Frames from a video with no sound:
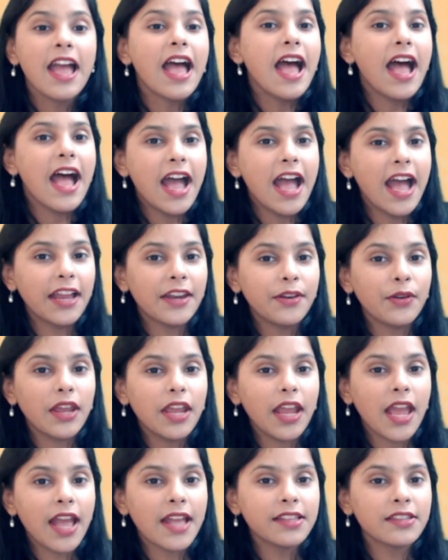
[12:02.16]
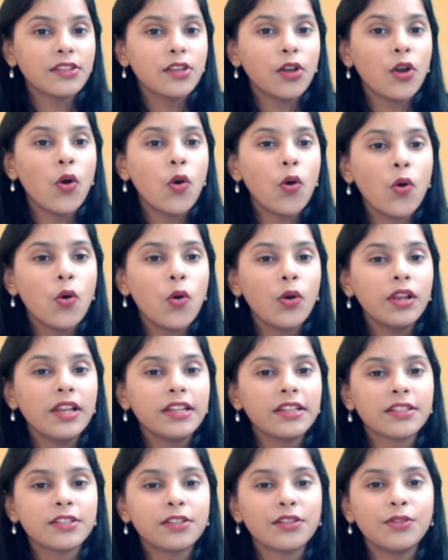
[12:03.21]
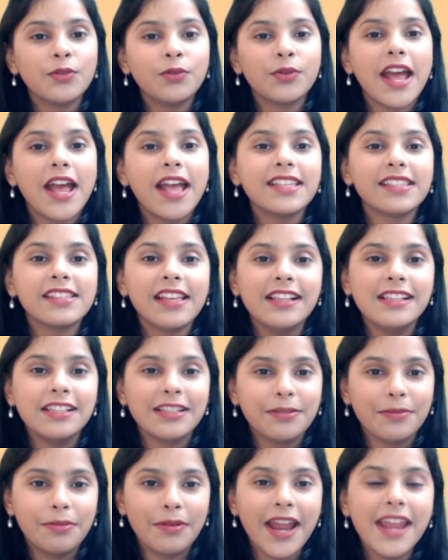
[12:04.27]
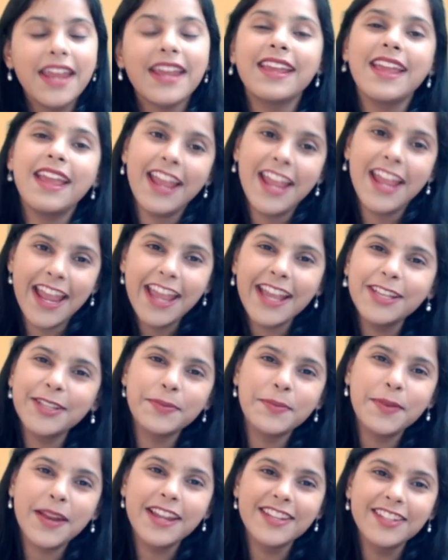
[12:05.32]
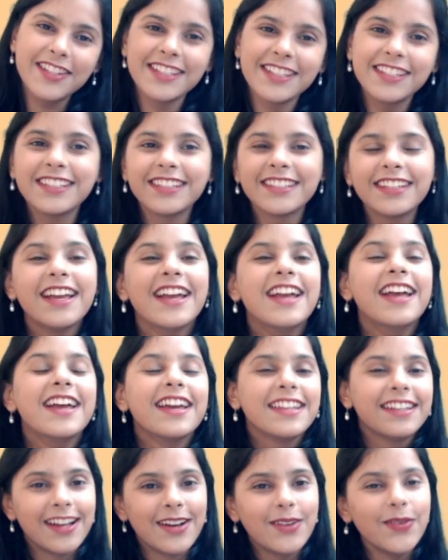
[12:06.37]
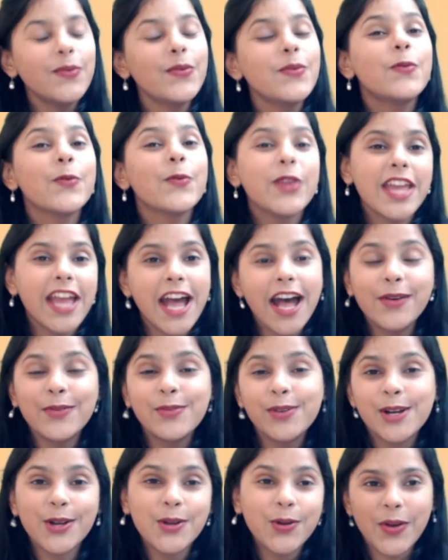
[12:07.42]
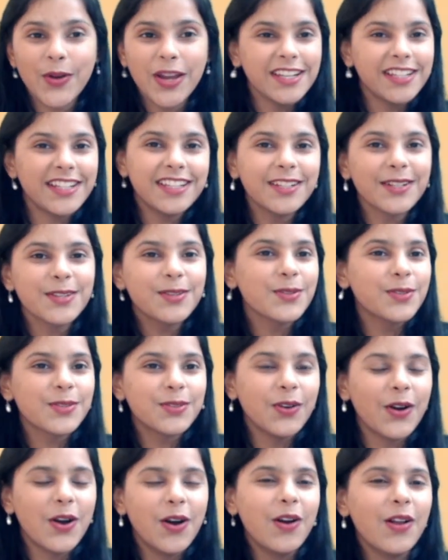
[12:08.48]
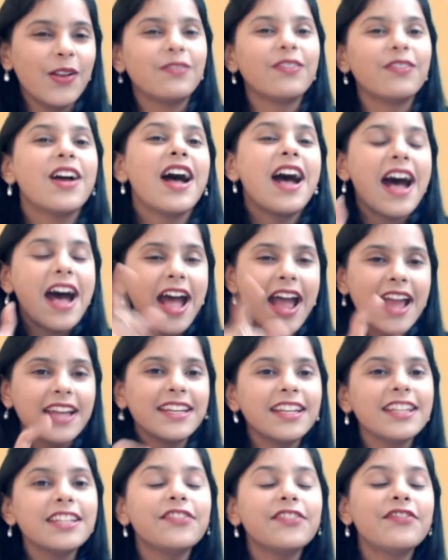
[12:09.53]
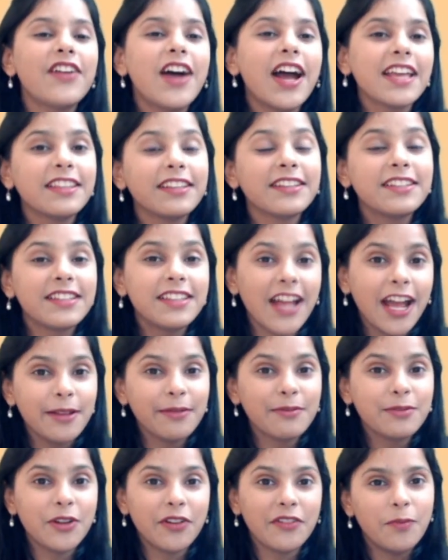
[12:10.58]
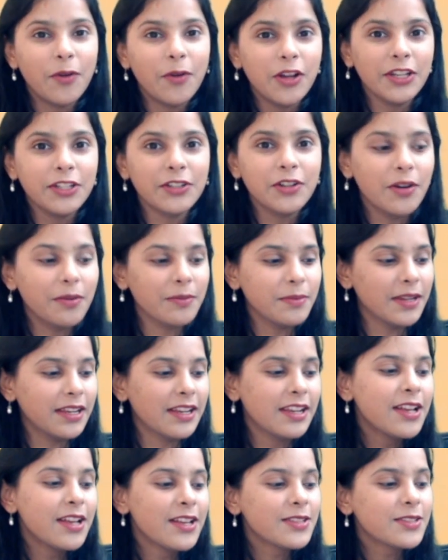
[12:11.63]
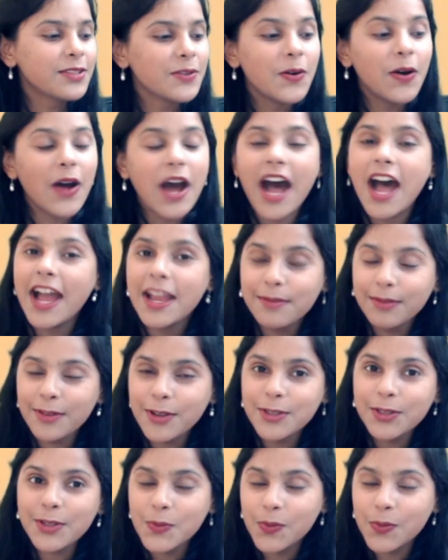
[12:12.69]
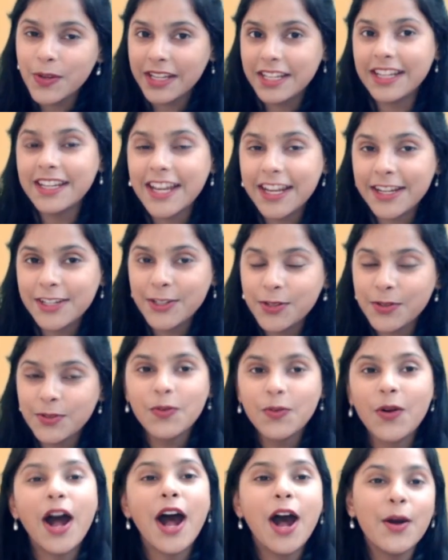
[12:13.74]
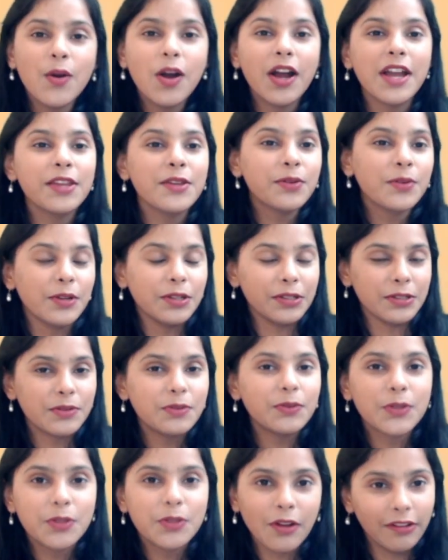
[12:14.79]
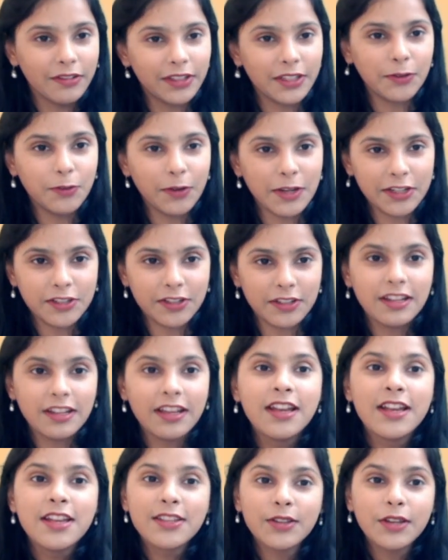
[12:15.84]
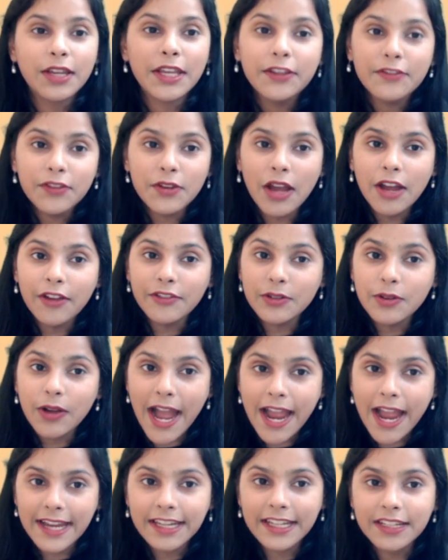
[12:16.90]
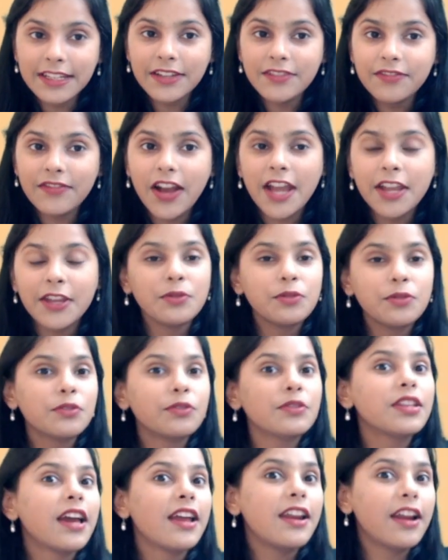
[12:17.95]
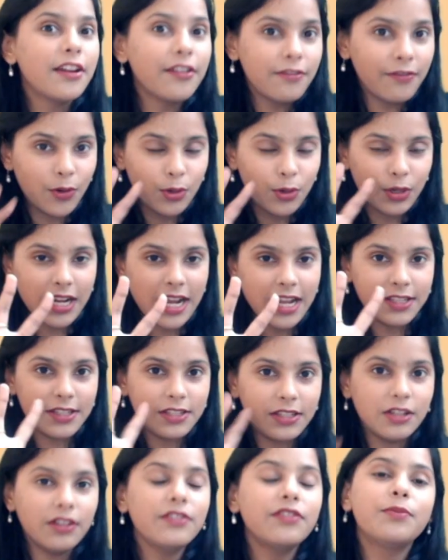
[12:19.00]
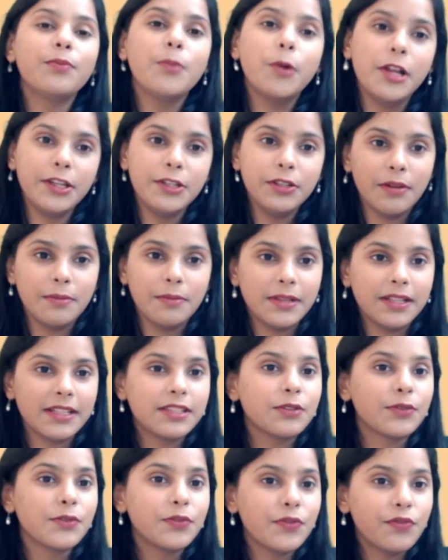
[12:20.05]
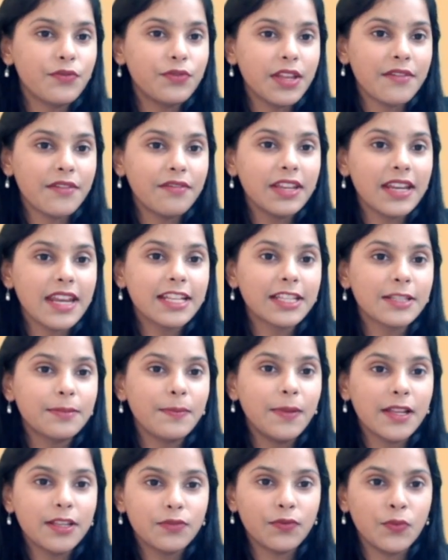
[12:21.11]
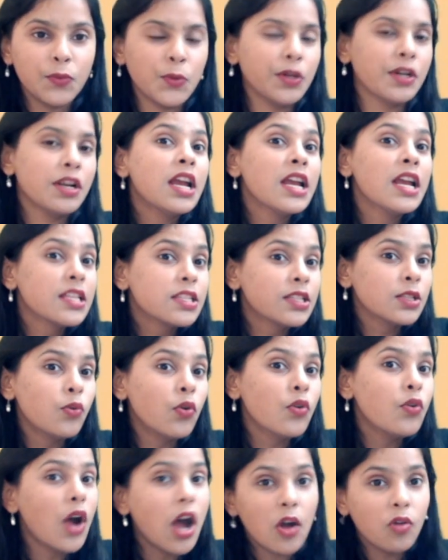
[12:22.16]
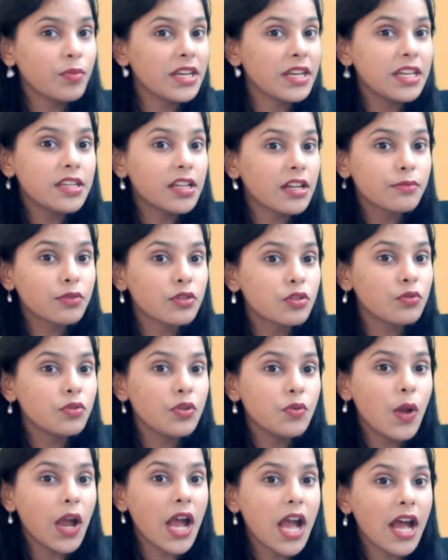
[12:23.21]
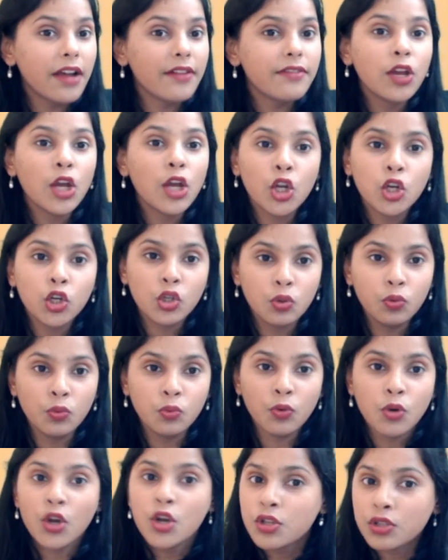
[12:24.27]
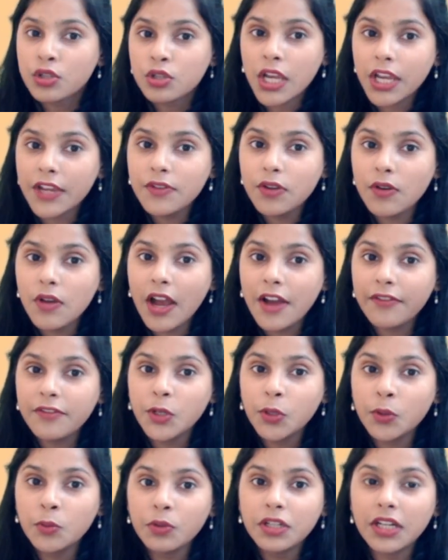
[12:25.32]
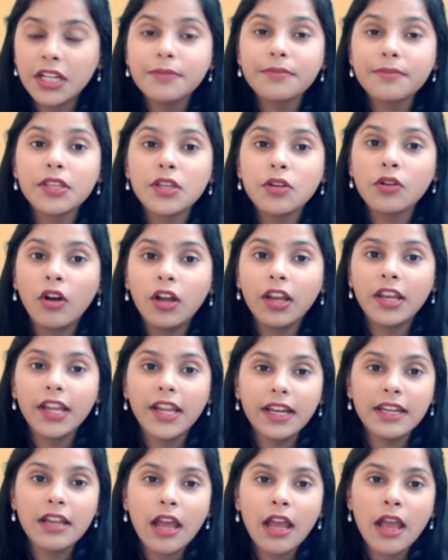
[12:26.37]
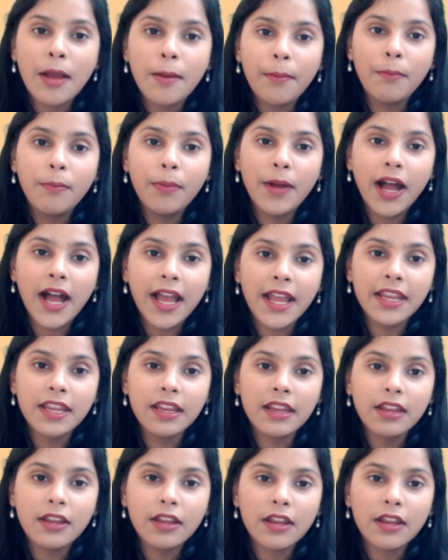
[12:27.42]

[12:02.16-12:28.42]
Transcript: And as a whole, it is known as algebraic expression. Now we have a question to solve. Identify the types of polynomial. So I'm going to quickly let you know how are you going to solve the question. So if you have to identify, you know there are 4 kinds of polynomials. So 7x plus 4. So how many terms do you have? 2. So if you have 2 terms, you call it binomial.